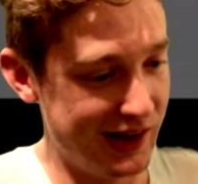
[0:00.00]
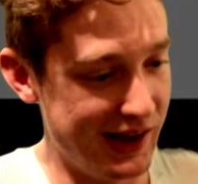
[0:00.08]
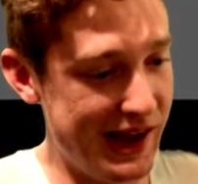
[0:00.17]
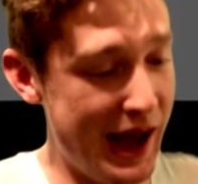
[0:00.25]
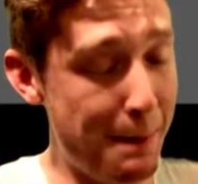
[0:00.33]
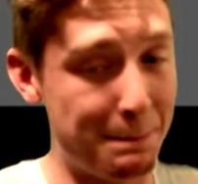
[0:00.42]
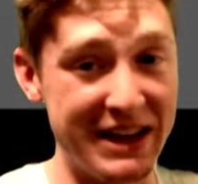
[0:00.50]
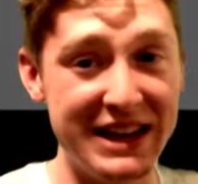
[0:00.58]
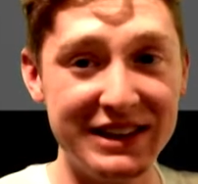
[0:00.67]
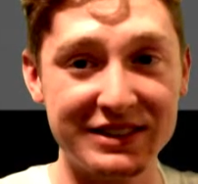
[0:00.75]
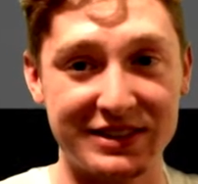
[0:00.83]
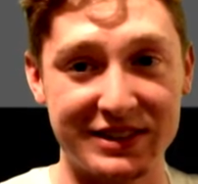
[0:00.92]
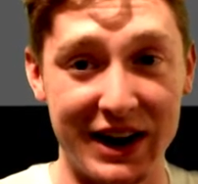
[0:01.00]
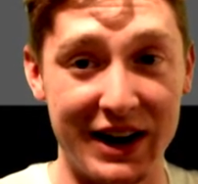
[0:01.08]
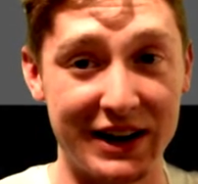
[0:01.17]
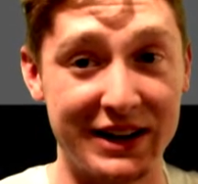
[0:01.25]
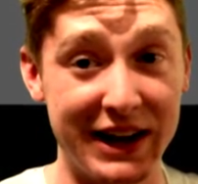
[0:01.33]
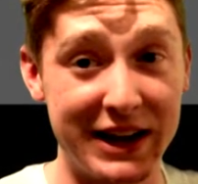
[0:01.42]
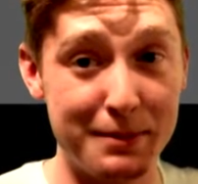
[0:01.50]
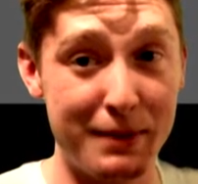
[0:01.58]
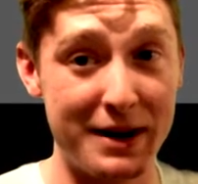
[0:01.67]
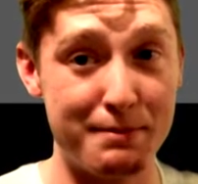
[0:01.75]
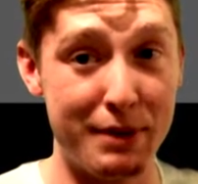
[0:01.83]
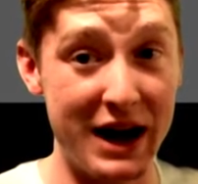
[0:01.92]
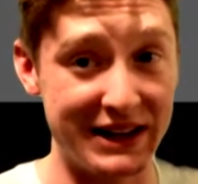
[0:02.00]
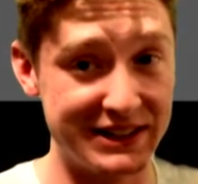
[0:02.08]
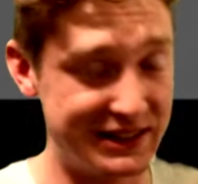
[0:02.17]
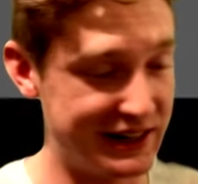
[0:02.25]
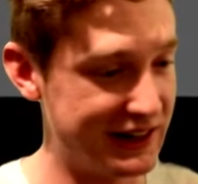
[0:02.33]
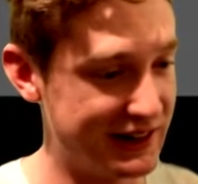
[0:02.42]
Yep, he's kicking my butt.